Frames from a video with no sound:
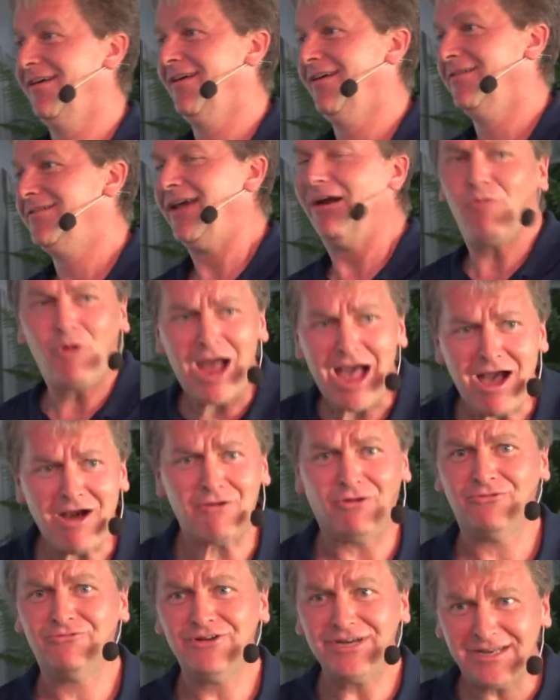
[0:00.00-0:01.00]
It's like,
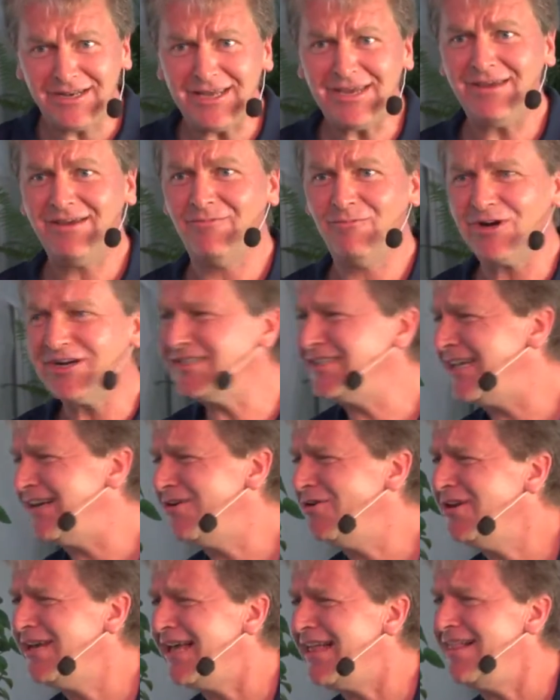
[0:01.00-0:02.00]
wow, really? Where's that
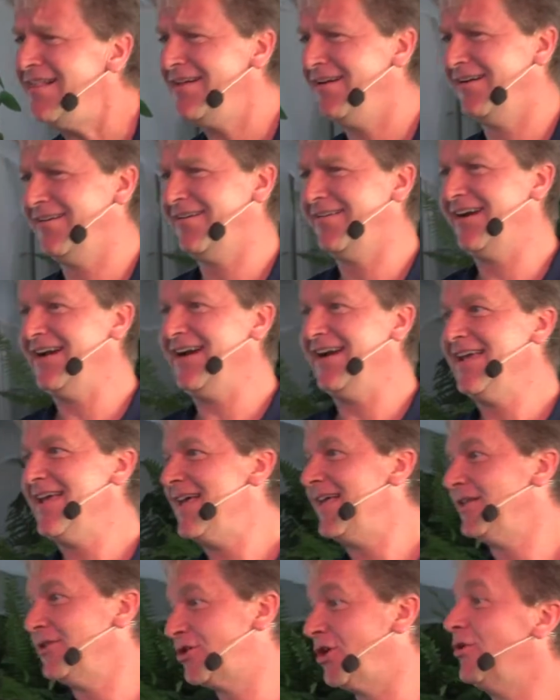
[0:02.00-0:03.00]
hotel? Right?
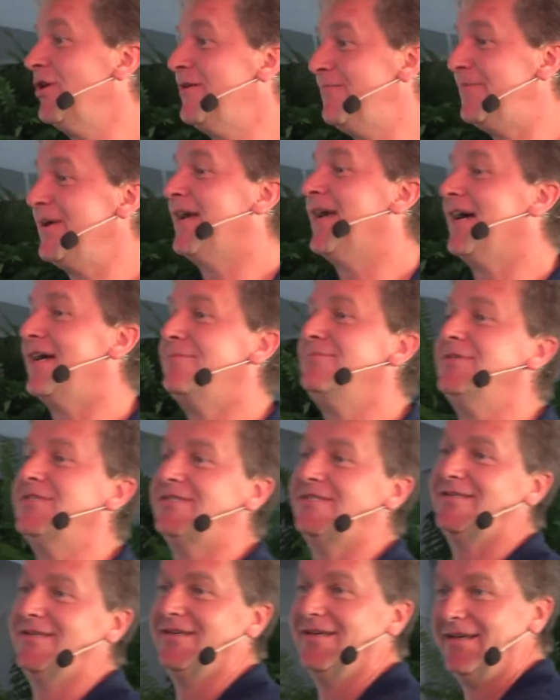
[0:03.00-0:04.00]
So it
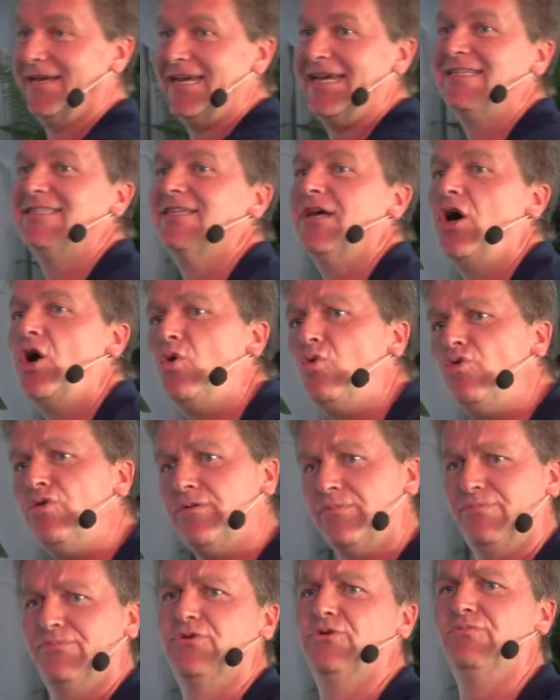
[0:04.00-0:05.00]
becomes its
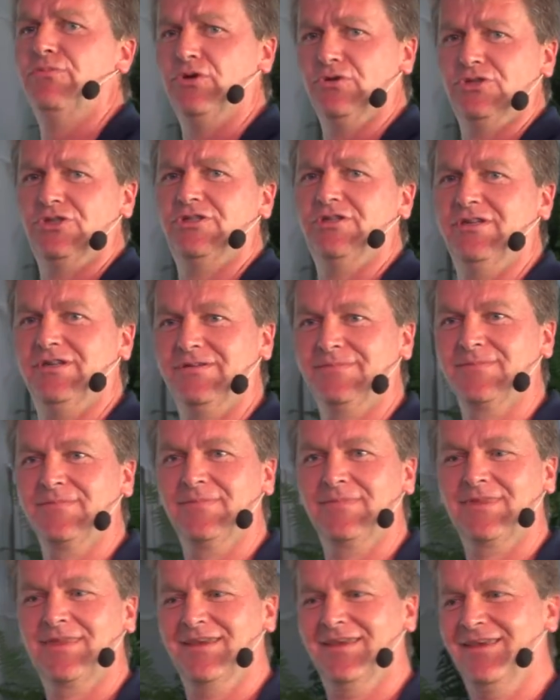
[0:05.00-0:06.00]
own
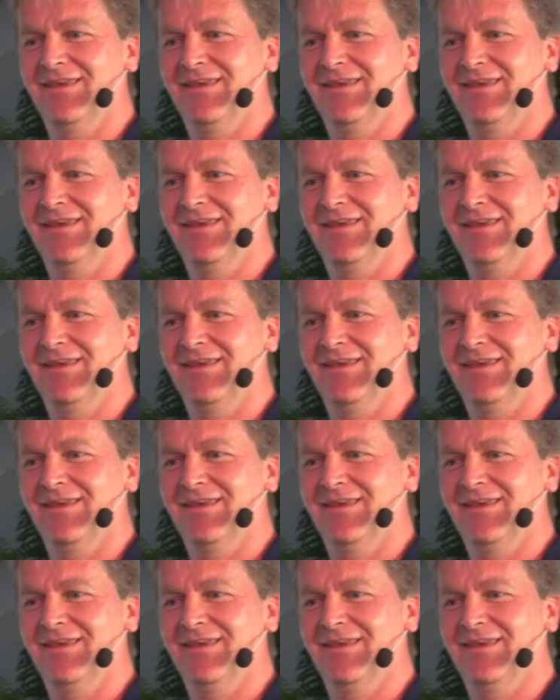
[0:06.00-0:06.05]
promotion.